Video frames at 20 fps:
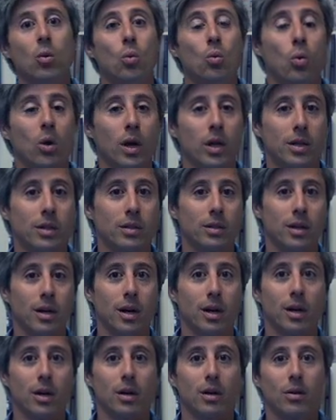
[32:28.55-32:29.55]
what
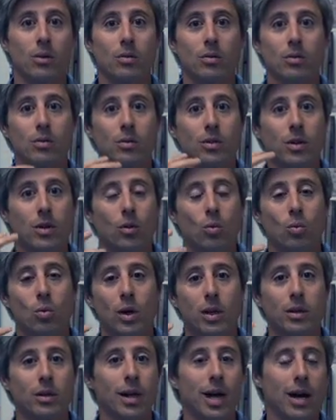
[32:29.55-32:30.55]

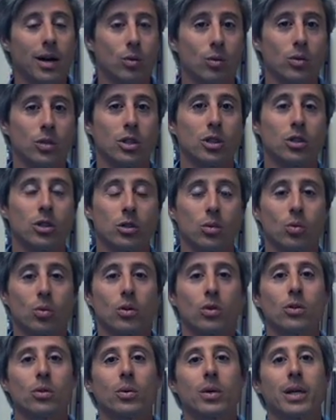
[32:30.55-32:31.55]
acquisitions
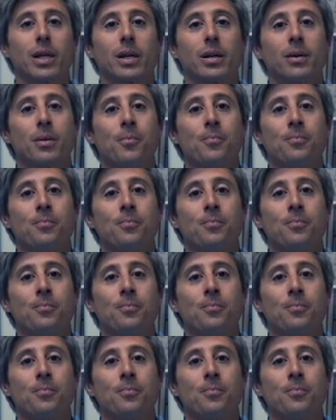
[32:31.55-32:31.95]
we're doing.